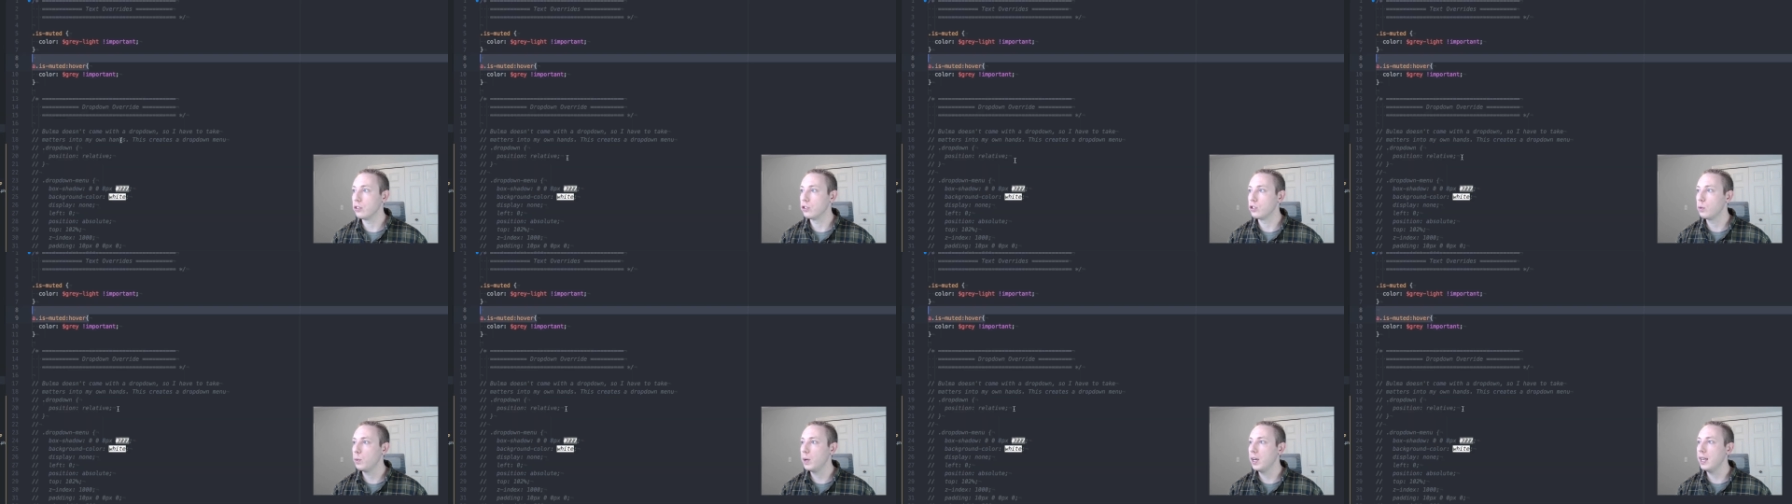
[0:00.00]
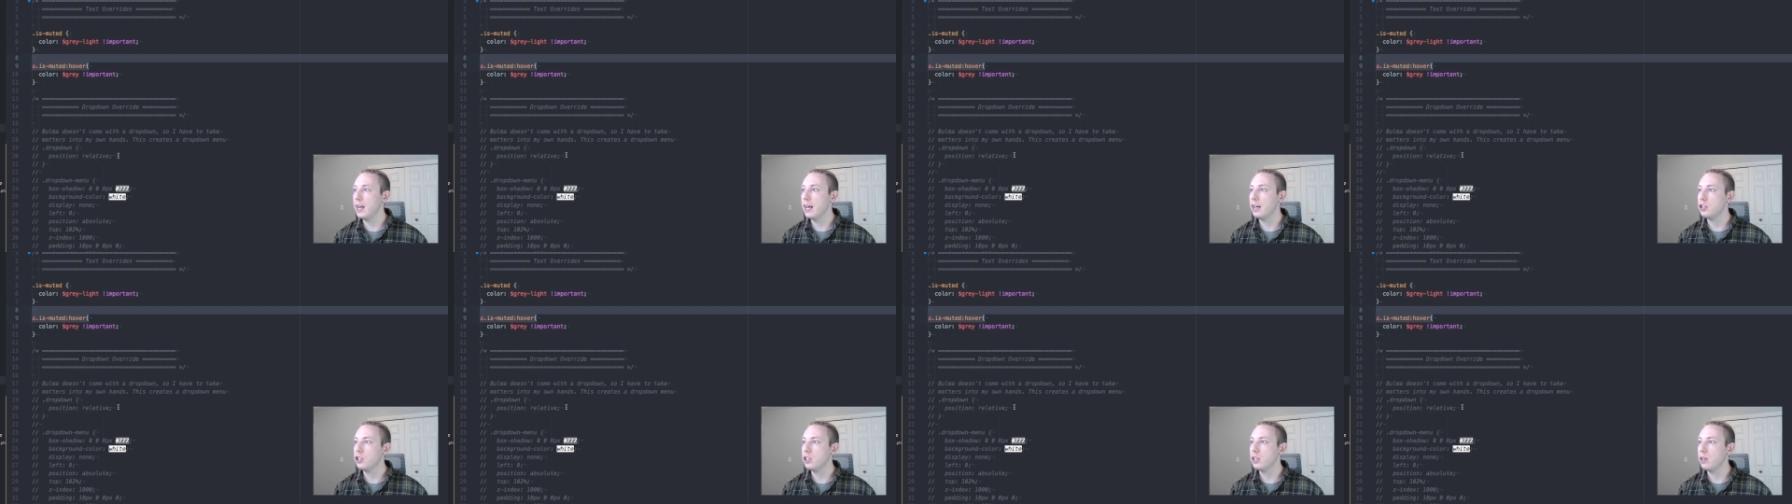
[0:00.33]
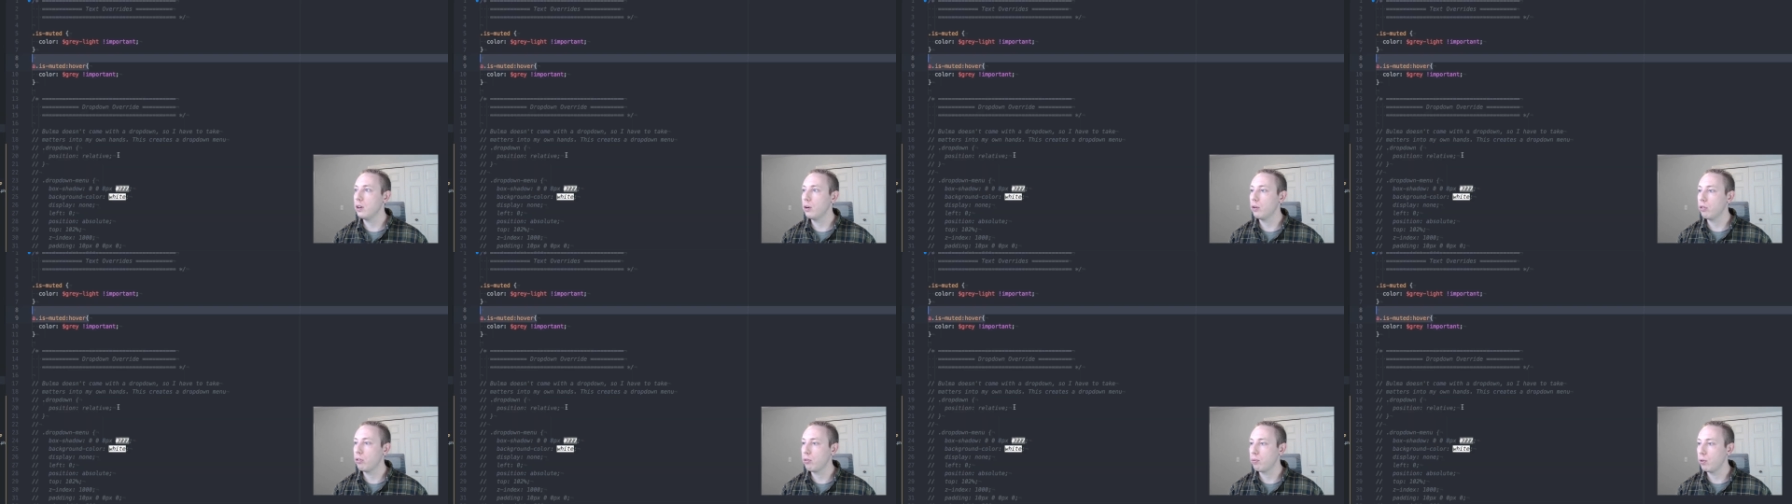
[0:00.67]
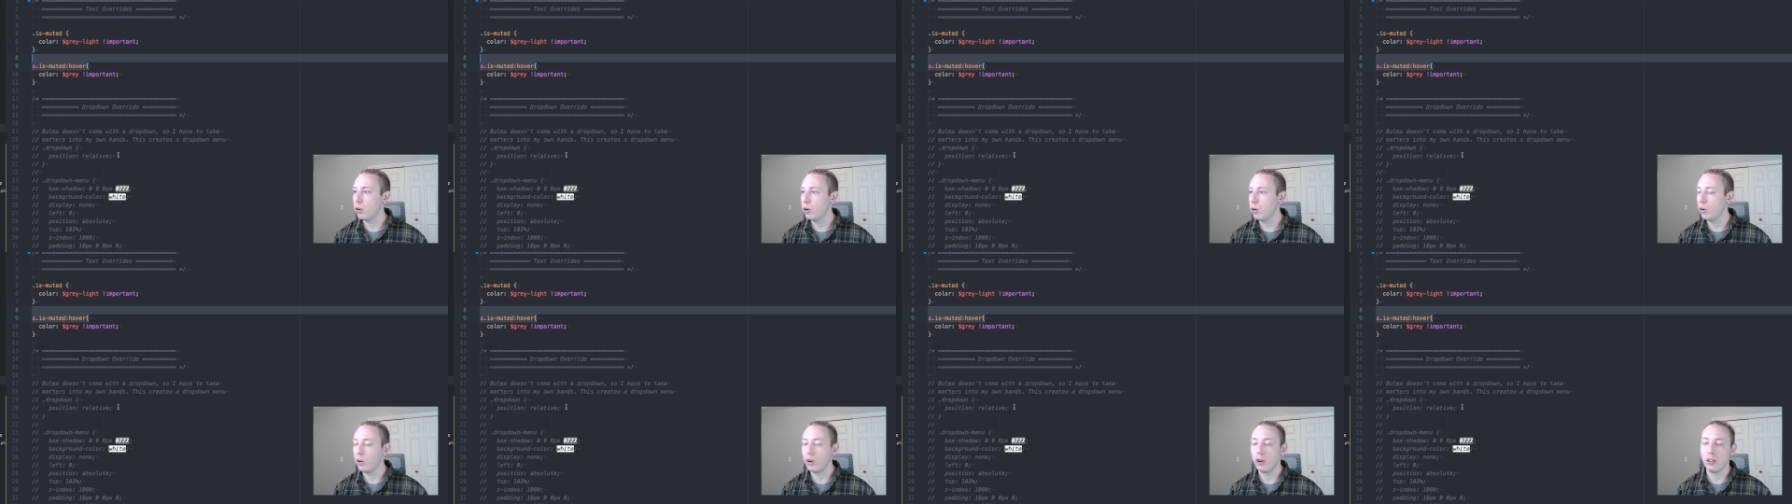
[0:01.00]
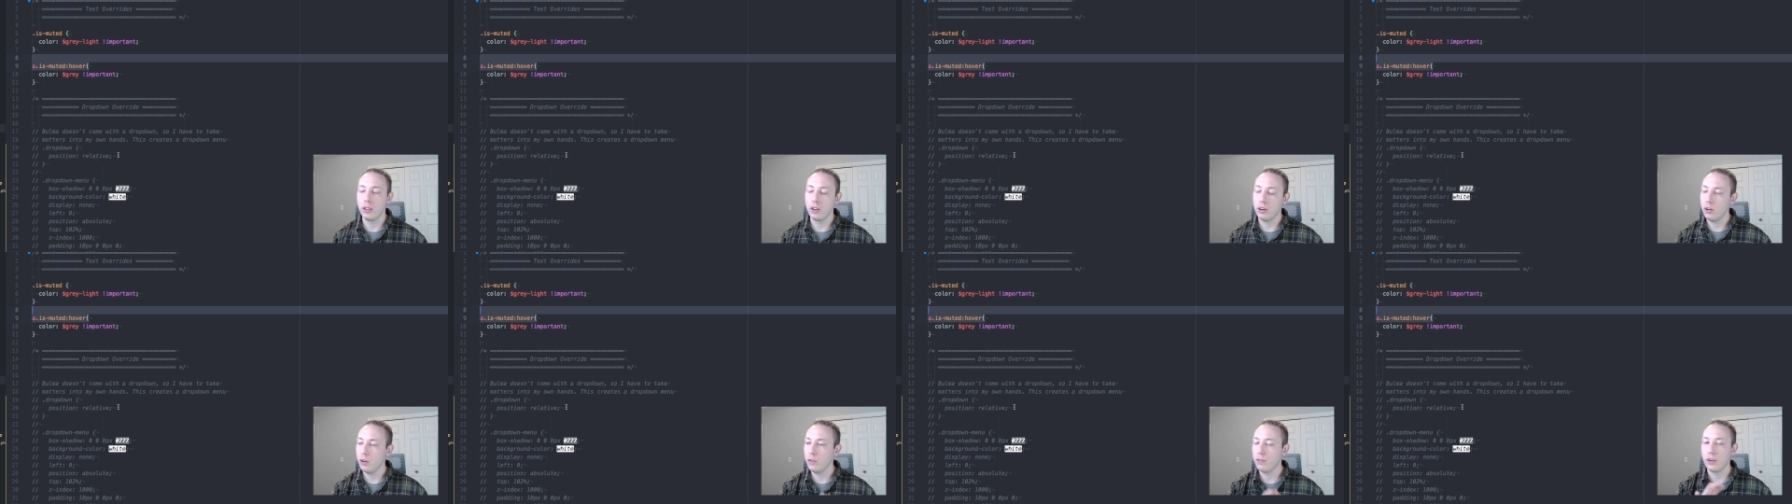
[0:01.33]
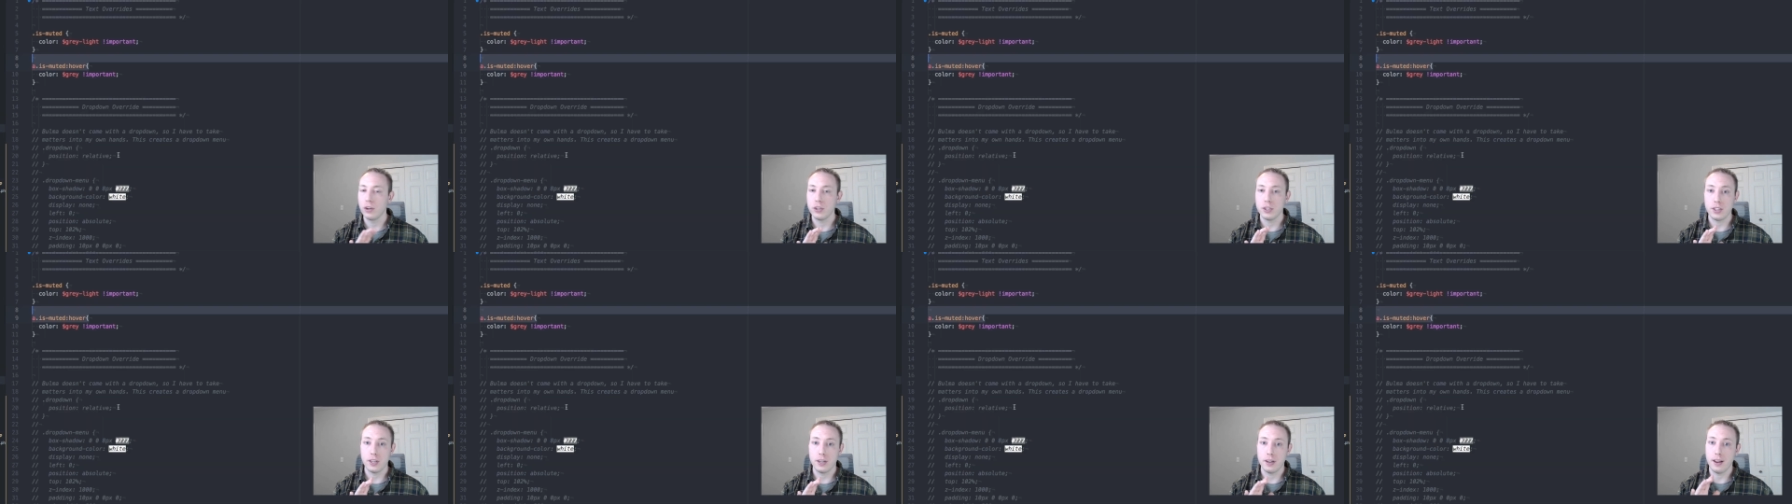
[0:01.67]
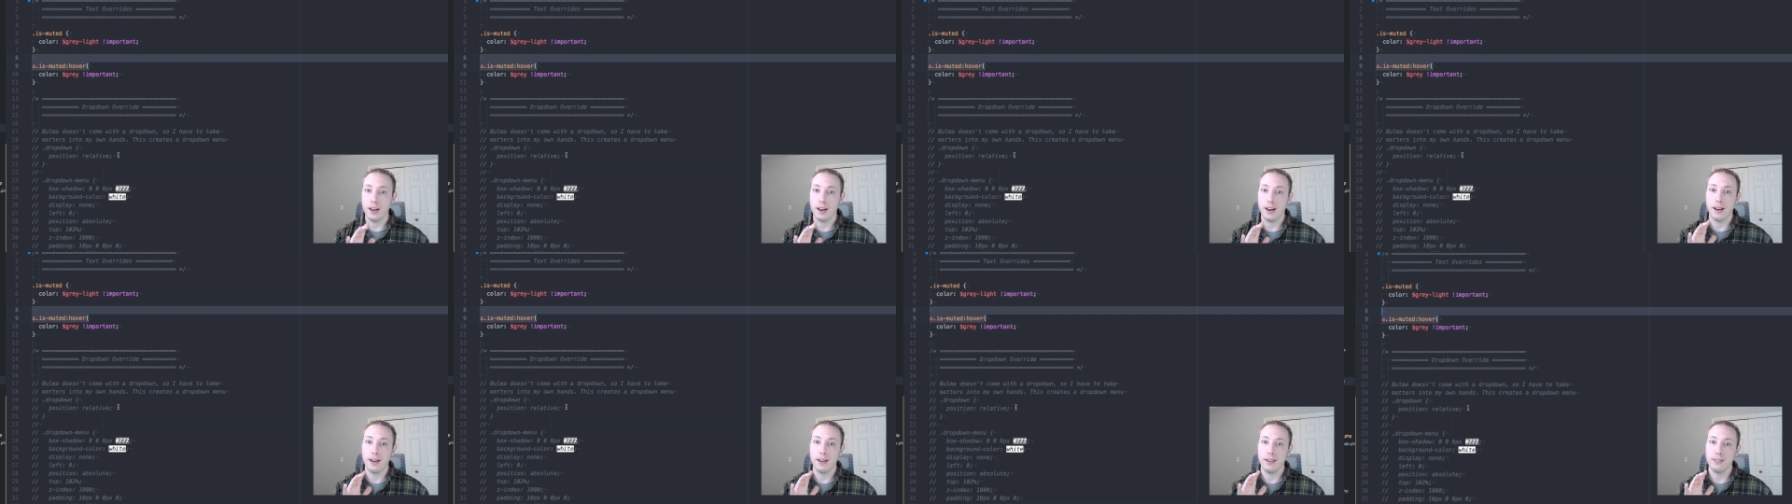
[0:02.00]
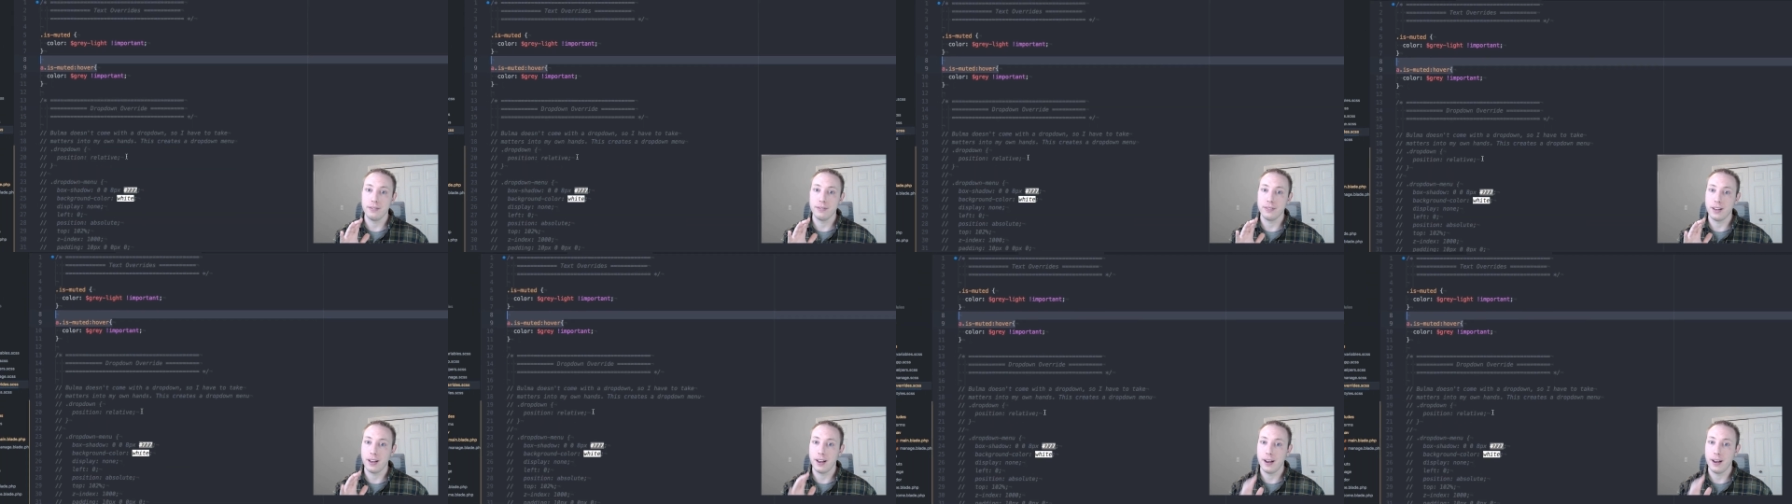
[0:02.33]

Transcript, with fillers: So we can actually go through, or the new version of